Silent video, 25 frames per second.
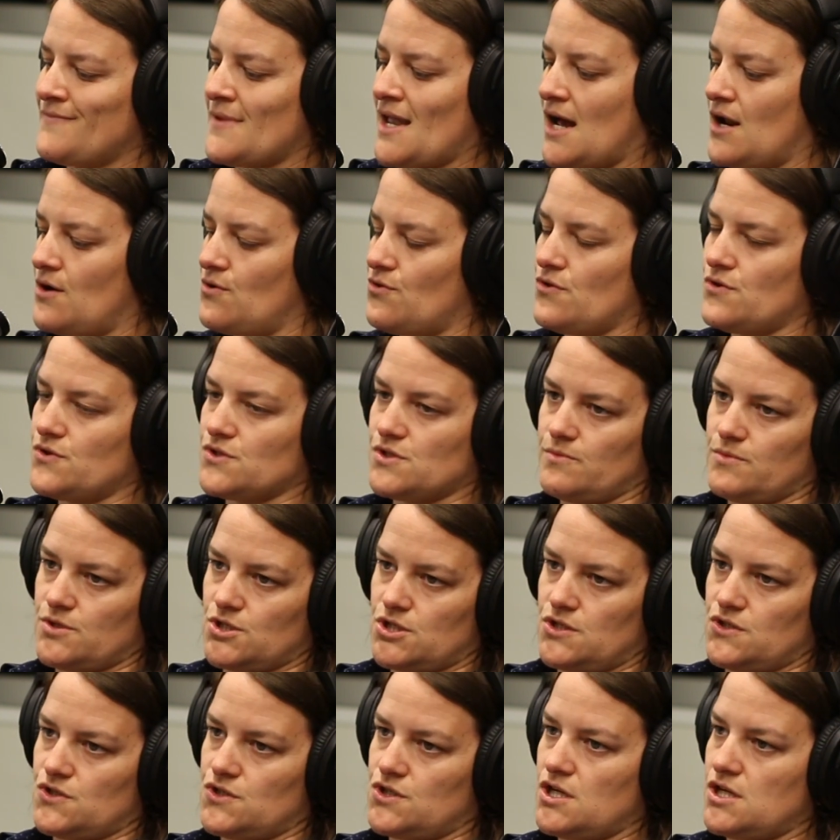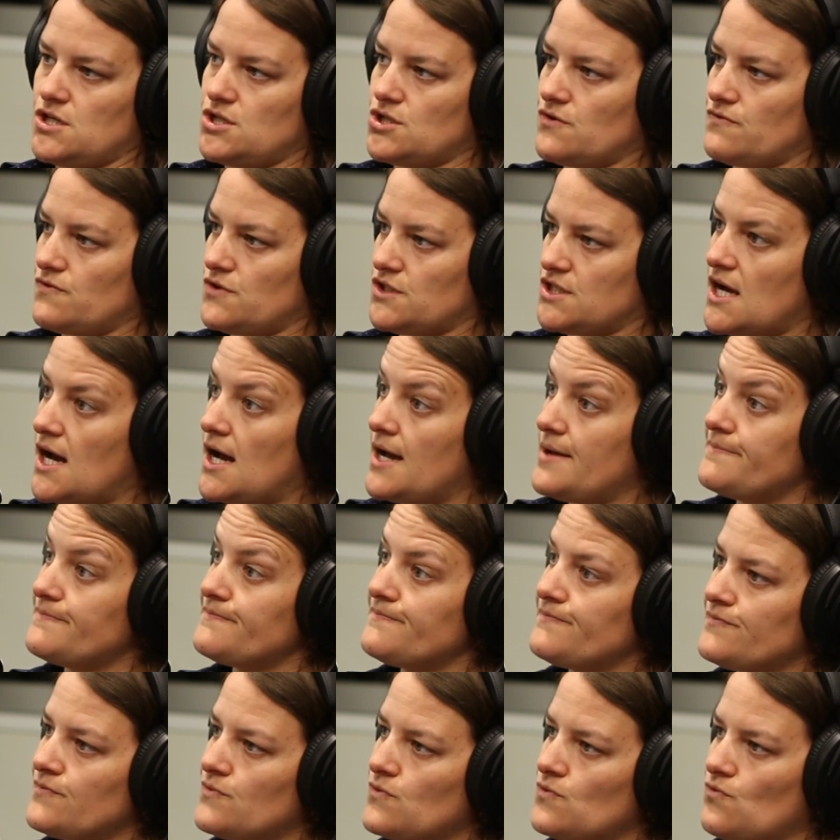how do those emissions change over time,
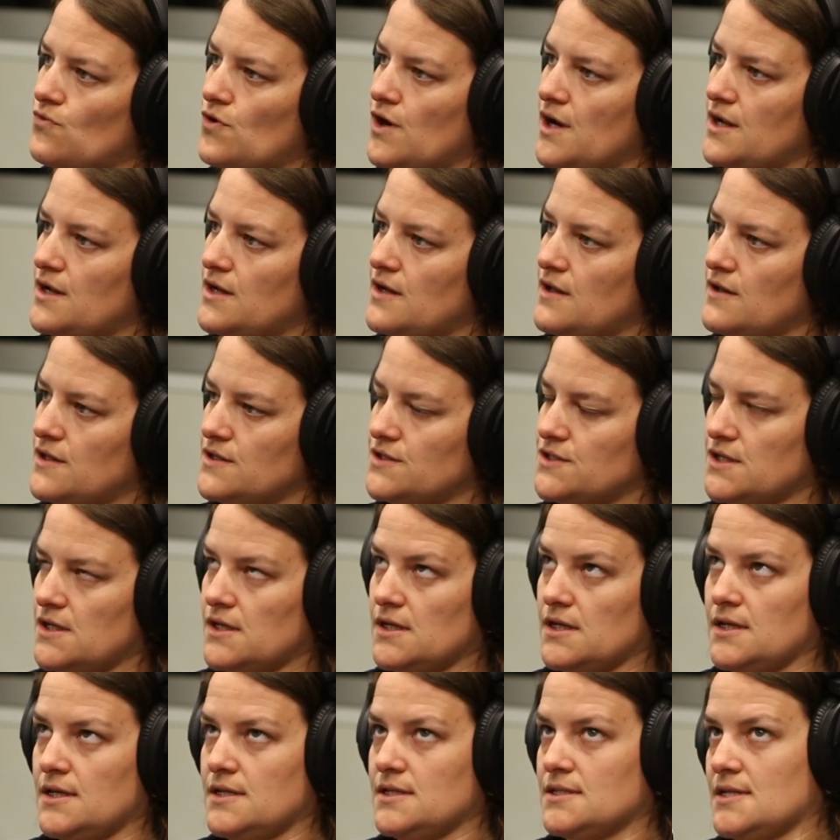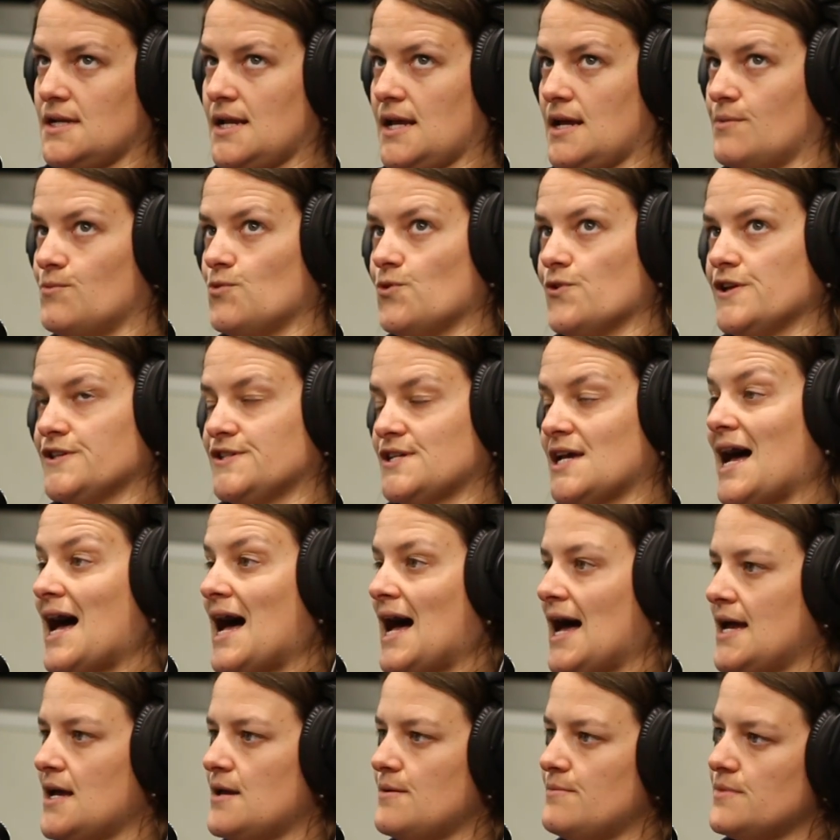right? As an animal that's a
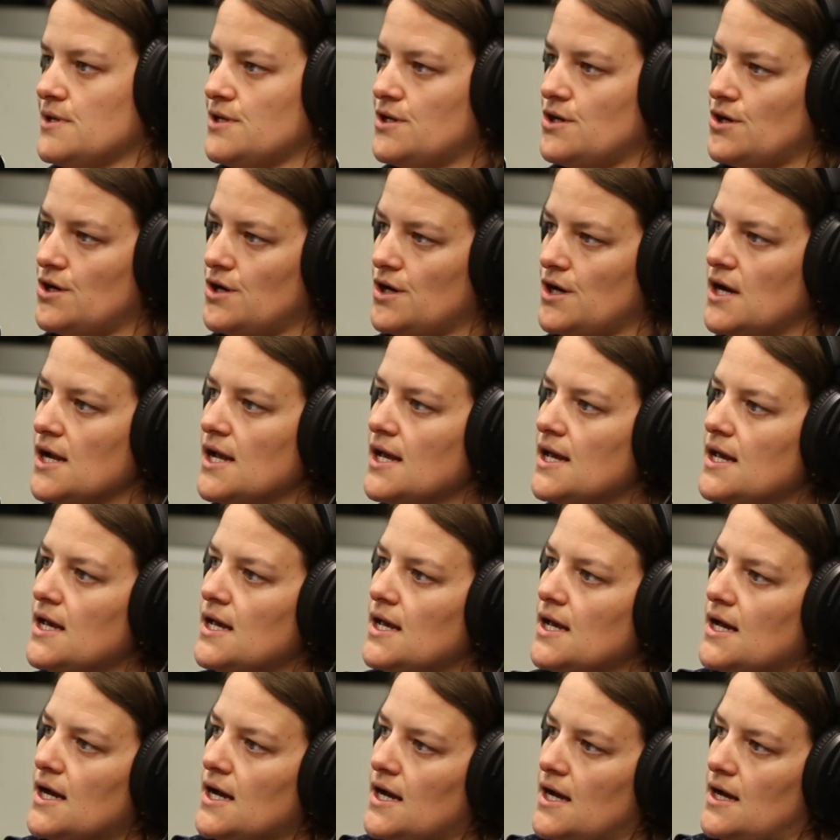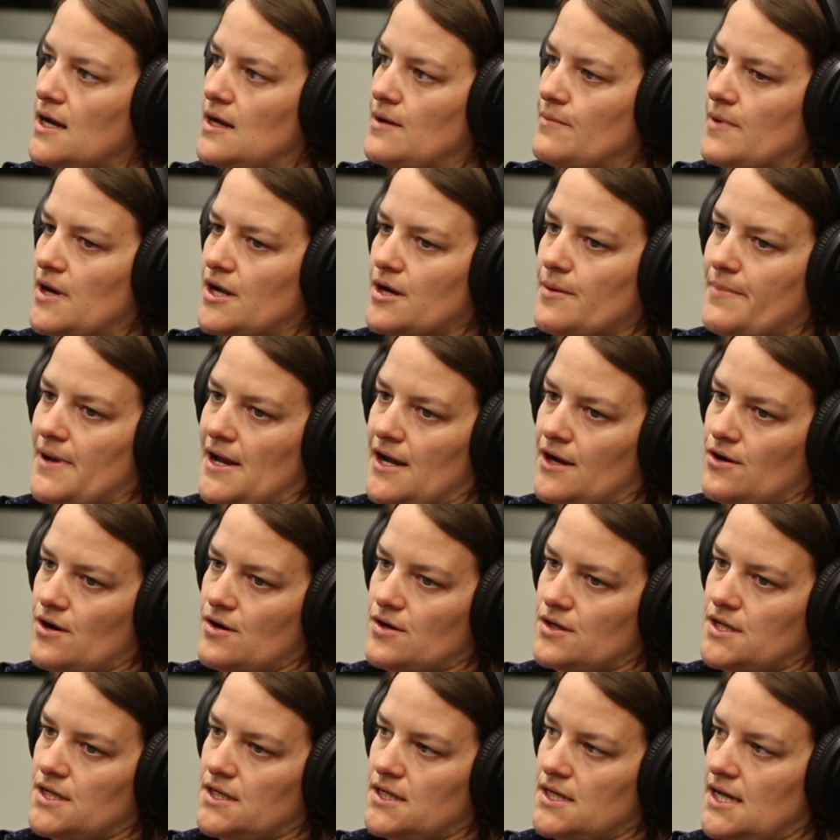high emitter on a
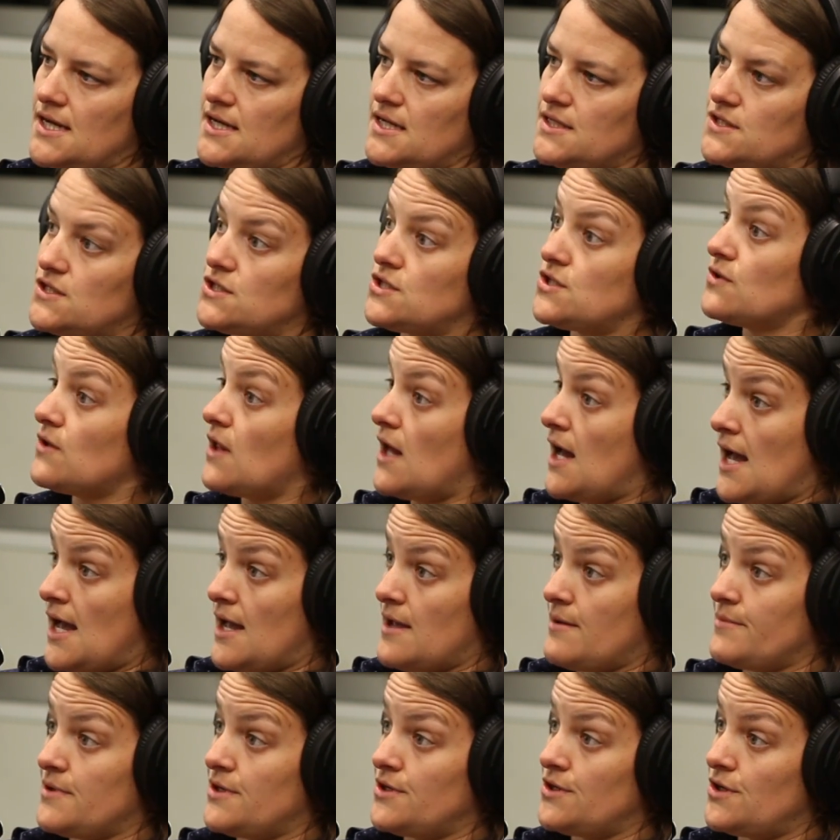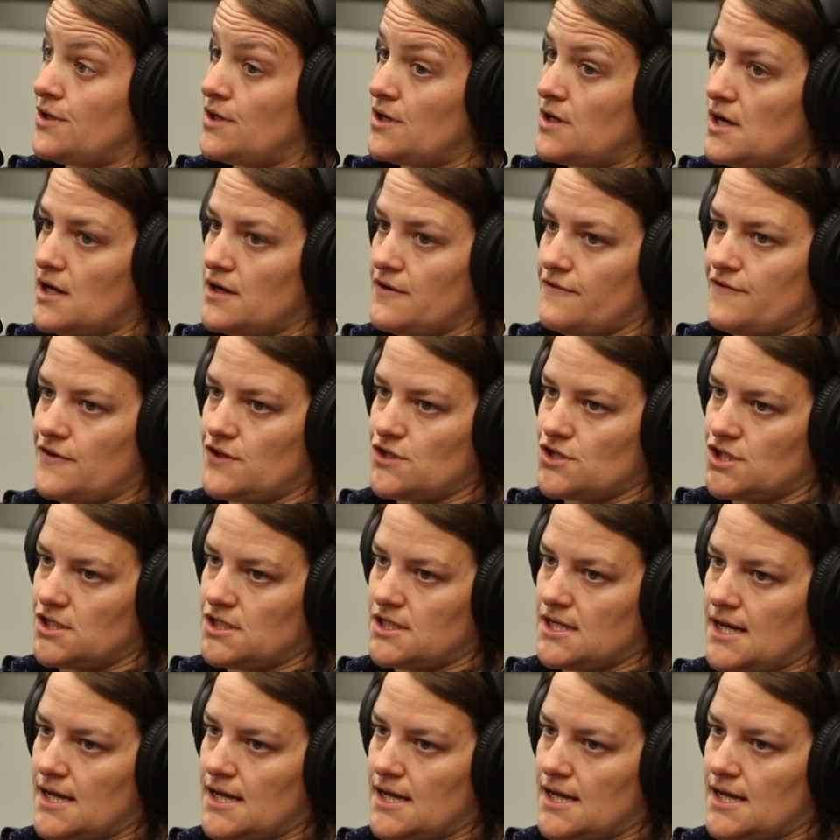backgrounding diet, still a high emitter on a finishing